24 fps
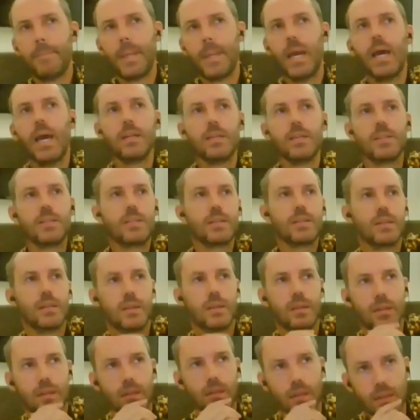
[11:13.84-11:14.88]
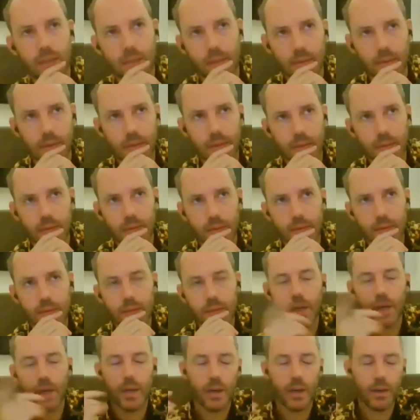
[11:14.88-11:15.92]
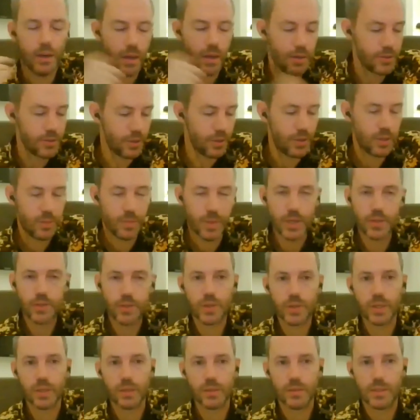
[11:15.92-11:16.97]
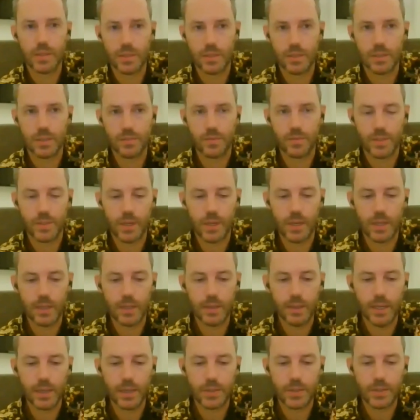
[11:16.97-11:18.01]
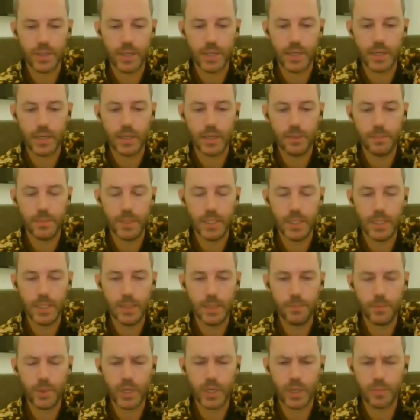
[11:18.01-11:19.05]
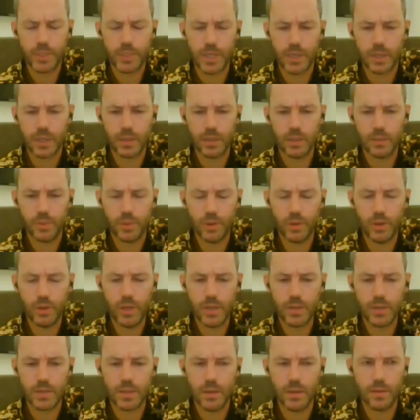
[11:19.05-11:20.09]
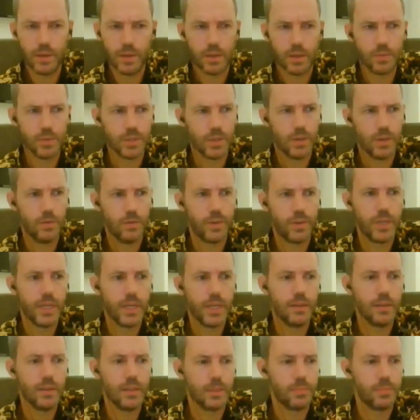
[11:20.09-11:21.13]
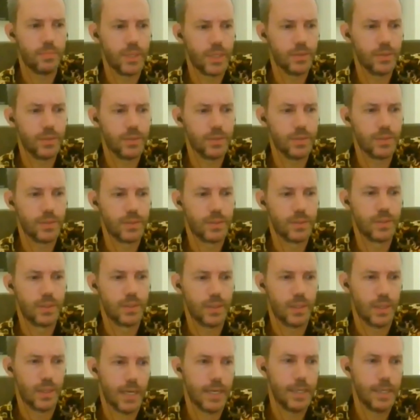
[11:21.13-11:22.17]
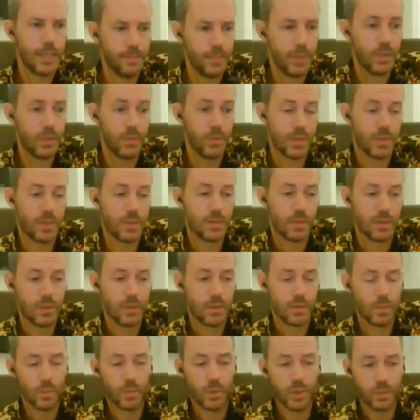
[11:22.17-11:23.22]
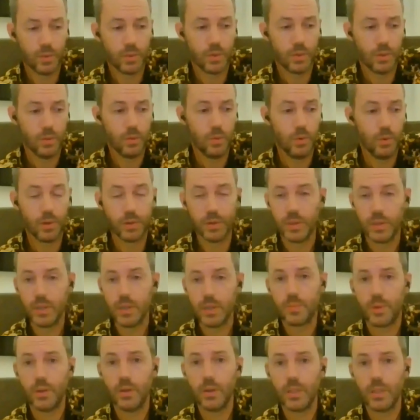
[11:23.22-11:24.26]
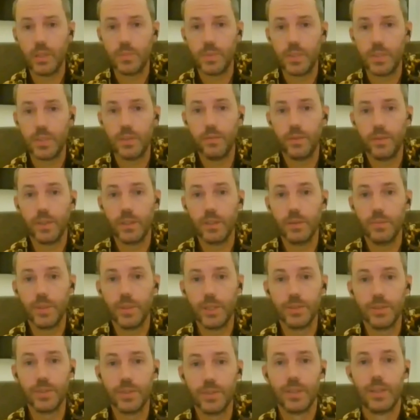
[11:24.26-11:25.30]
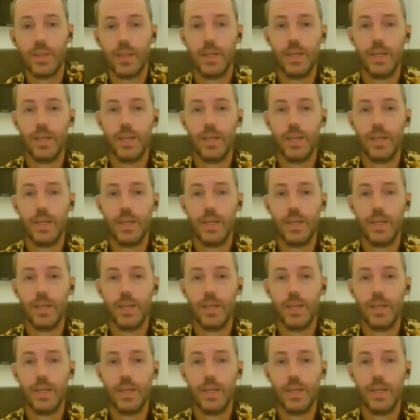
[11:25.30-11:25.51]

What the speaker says: and our documentary, Sisters for Sale, actually ended up winning a particular prize. I think it was over in Italy because we were awarded this prize specifically because